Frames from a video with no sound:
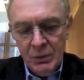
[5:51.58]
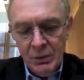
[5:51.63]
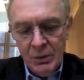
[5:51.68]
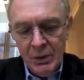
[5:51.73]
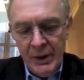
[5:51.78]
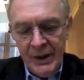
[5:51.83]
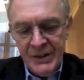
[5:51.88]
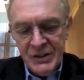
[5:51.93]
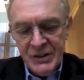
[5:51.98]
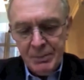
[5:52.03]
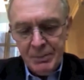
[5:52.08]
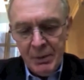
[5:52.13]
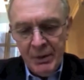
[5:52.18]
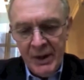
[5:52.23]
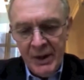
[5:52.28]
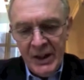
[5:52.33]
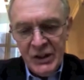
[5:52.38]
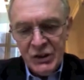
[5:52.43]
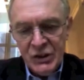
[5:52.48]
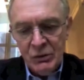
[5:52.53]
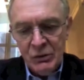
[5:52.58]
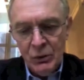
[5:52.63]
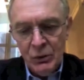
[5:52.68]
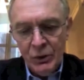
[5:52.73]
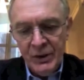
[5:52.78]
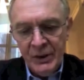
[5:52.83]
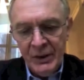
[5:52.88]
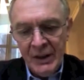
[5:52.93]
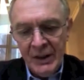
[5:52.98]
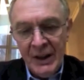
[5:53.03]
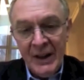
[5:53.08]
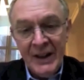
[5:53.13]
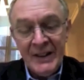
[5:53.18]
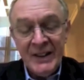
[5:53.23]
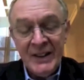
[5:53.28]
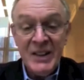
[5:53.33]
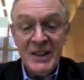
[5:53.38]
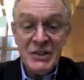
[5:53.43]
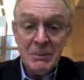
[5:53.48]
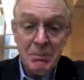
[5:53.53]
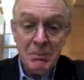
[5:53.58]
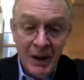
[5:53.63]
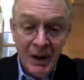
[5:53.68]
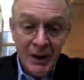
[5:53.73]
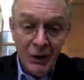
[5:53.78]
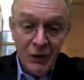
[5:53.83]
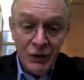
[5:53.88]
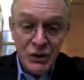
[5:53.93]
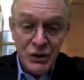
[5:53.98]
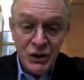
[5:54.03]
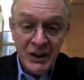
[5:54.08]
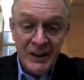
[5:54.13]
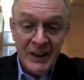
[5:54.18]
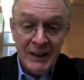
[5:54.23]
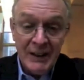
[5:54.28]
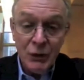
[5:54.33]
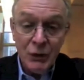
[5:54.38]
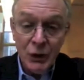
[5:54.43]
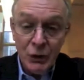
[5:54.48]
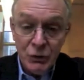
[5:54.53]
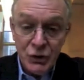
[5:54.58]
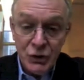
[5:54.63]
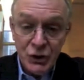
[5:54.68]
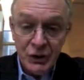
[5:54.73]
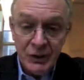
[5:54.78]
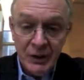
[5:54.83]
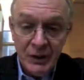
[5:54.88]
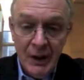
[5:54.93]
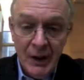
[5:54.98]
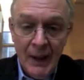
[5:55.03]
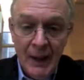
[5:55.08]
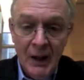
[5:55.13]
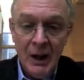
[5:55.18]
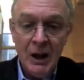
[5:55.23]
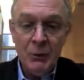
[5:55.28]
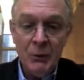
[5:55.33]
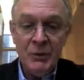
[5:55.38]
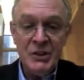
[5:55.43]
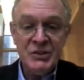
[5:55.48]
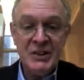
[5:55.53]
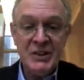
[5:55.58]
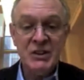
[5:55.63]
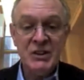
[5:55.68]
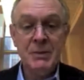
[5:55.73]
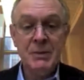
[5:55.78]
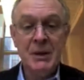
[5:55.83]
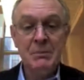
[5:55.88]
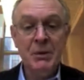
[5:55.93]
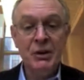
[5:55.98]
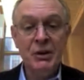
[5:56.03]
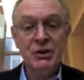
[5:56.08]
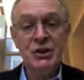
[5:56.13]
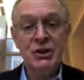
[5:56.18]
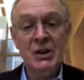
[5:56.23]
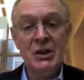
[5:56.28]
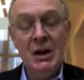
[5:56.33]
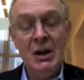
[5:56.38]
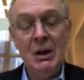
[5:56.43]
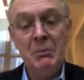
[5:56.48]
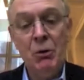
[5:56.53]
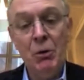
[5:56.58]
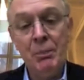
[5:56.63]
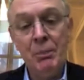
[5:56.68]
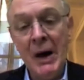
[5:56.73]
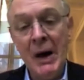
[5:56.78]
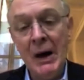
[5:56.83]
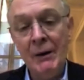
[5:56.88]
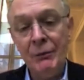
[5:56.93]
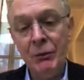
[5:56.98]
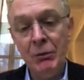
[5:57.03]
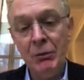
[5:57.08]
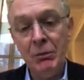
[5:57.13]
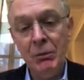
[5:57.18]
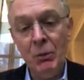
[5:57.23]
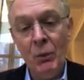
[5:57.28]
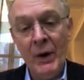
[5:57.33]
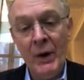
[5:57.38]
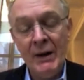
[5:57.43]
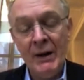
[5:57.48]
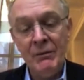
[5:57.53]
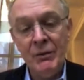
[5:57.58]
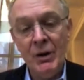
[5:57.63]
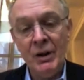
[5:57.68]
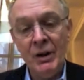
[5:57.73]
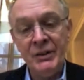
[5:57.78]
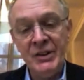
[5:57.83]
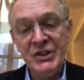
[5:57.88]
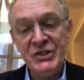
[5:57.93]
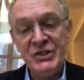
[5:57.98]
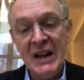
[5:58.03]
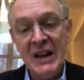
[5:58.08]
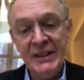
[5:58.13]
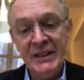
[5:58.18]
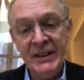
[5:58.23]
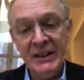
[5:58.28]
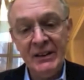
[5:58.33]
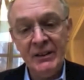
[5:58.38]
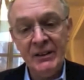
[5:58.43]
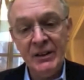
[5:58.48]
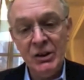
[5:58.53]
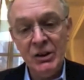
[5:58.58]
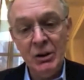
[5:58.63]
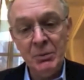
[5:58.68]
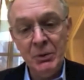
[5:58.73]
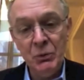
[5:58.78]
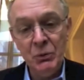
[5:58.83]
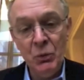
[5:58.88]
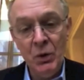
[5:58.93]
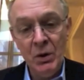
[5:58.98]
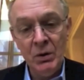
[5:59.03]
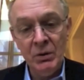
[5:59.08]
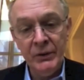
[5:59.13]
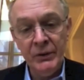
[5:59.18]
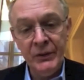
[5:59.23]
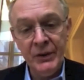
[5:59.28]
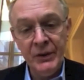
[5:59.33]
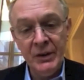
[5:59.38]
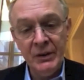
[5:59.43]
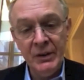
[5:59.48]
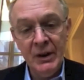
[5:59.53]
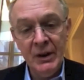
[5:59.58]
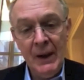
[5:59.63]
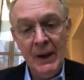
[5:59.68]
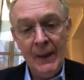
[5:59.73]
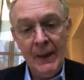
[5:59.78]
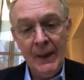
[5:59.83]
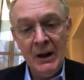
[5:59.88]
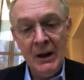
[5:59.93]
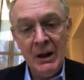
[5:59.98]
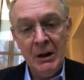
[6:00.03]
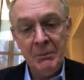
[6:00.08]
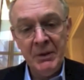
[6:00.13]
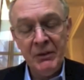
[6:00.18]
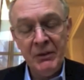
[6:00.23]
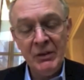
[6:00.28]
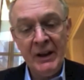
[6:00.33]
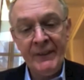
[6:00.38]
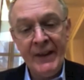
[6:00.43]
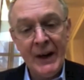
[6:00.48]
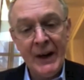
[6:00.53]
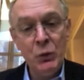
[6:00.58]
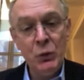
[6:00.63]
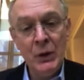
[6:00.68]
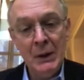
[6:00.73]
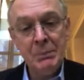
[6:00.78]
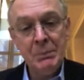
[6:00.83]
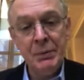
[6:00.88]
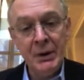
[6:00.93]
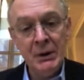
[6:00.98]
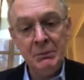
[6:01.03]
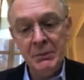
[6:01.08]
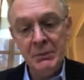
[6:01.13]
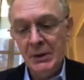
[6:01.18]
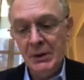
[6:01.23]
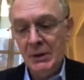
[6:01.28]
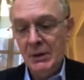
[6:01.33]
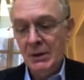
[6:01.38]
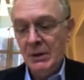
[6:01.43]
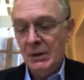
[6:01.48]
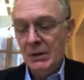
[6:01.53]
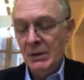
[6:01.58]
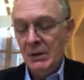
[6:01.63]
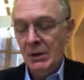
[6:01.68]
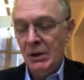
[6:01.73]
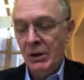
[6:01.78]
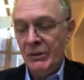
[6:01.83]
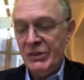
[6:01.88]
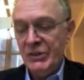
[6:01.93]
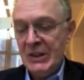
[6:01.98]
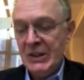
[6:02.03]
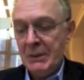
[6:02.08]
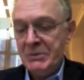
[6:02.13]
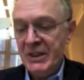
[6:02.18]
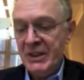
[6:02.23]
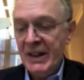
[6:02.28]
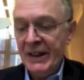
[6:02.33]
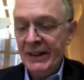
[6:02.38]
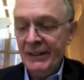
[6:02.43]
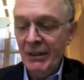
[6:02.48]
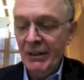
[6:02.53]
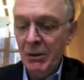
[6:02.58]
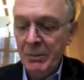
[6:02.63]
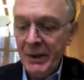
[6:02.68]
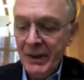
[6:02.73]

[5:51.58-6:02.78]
which seems to be a much more powerful way of understanding the human world than, if you like, the equilibrium concept in economics. And the thing is, in the failure arises